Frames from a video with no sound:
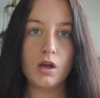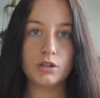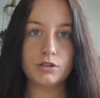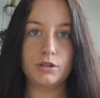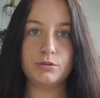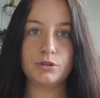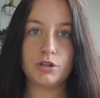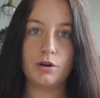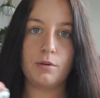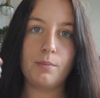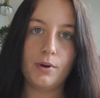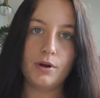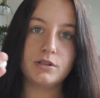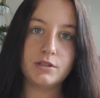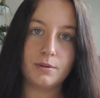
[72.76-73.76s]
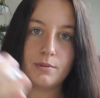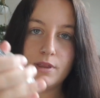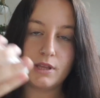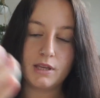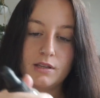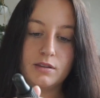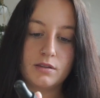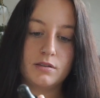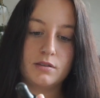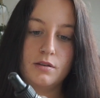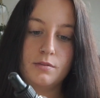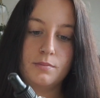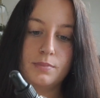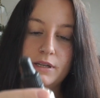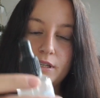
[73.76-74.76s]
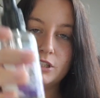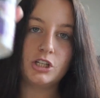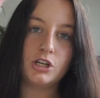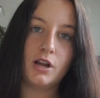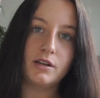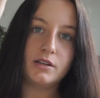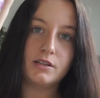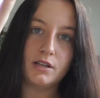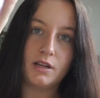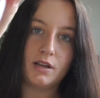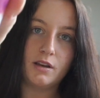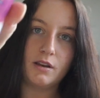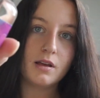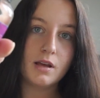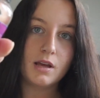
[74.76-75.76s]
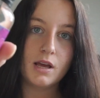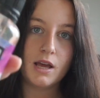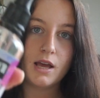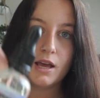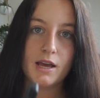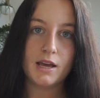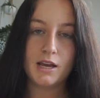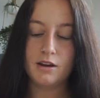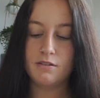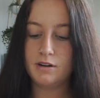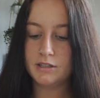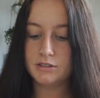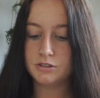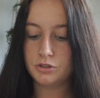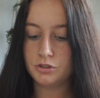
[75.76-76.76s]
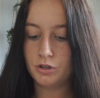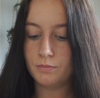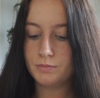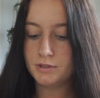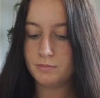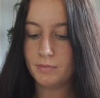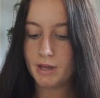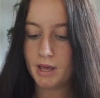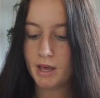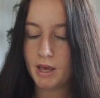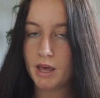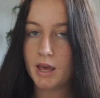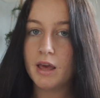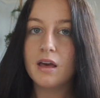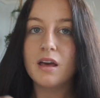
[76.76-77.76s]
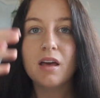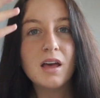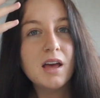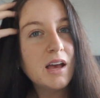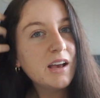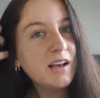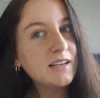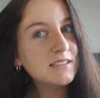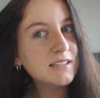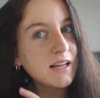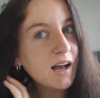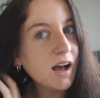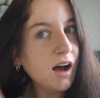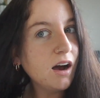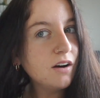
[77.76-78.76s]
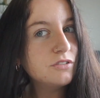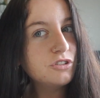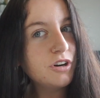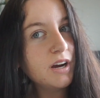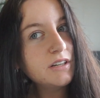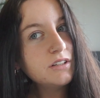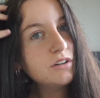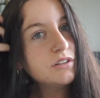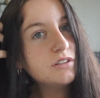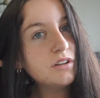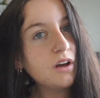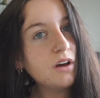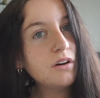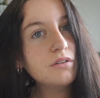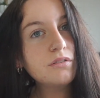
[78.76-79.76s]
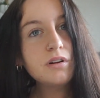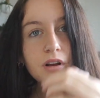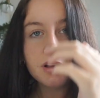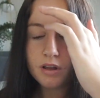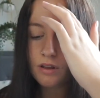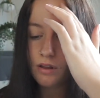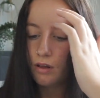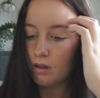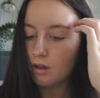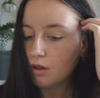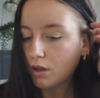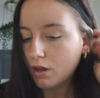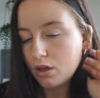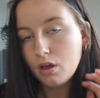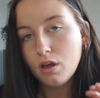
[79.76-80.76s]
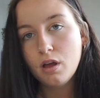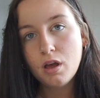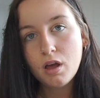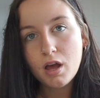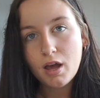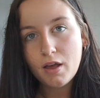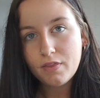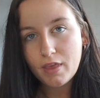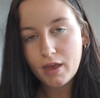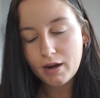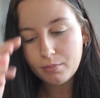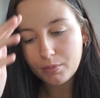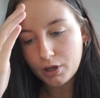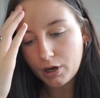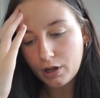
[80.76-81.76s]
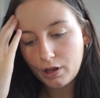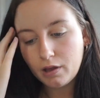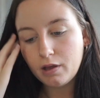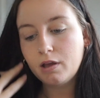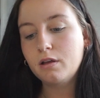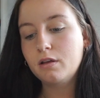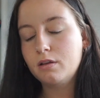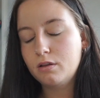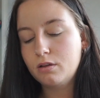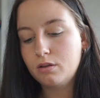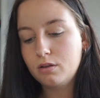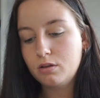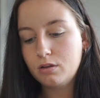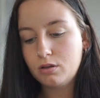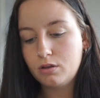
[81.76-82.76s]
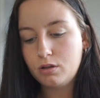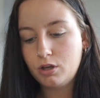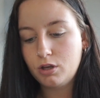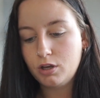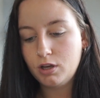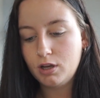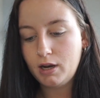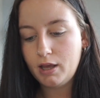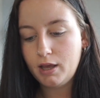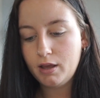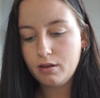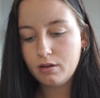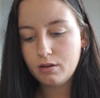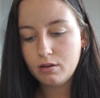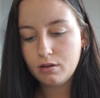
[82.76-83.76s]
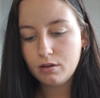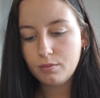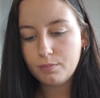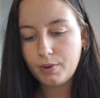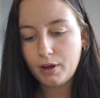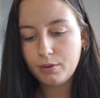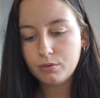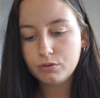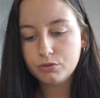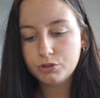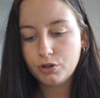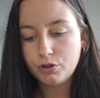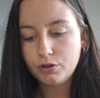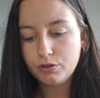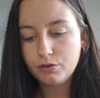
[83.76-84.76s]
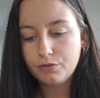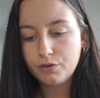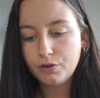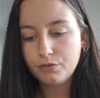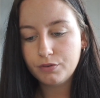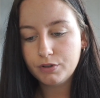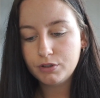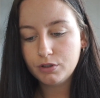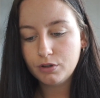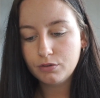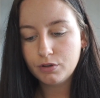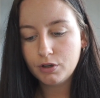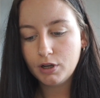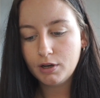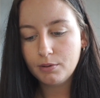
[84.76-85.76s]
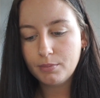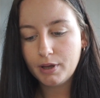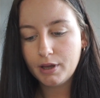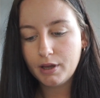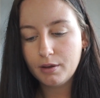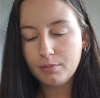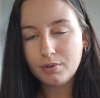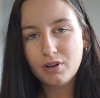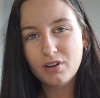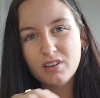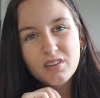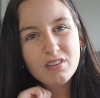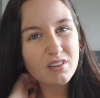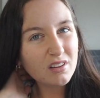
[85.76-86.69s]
I'm just going to put some of these Bleach London hair elixir drops in my hair. It's like half dried on its own, and then I'm going to curl it, but I won't show you the full video of curling my hair because